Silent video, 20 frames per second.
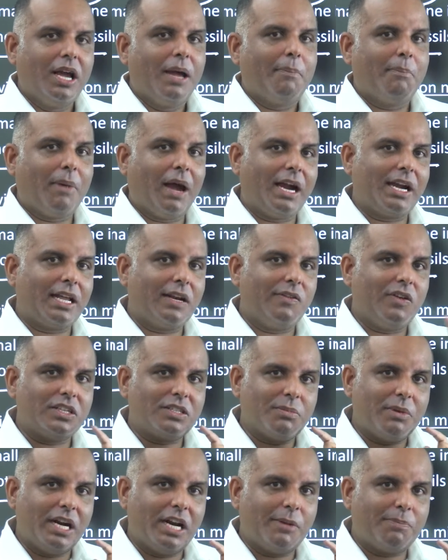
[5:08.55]
Mantle was
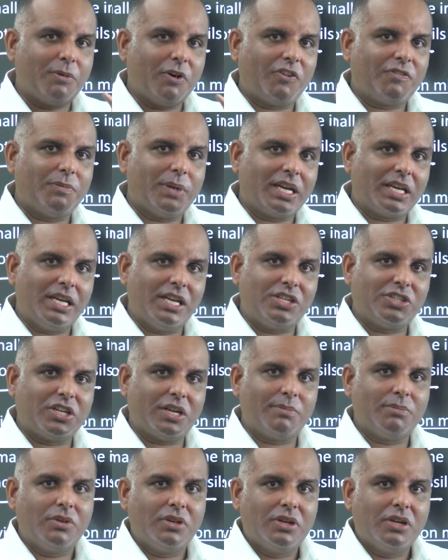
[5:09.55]
made up of
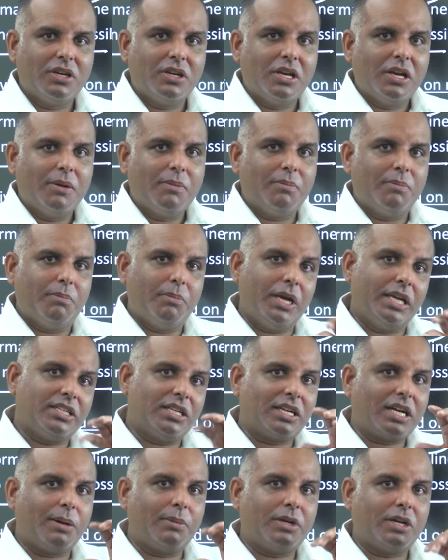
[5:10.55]
magnesium,
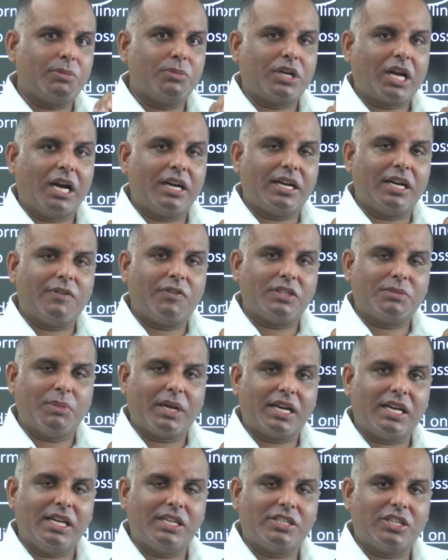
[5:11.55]
major content was
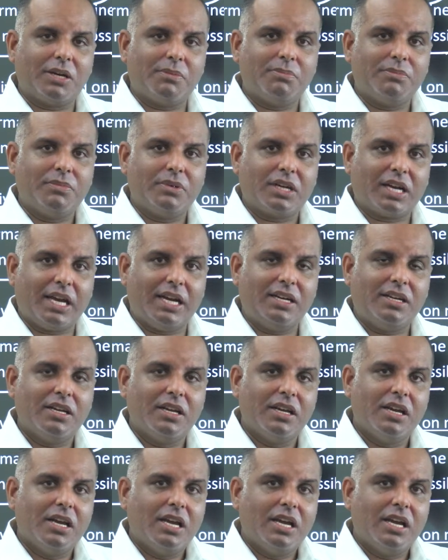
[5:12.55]
magnesium, right?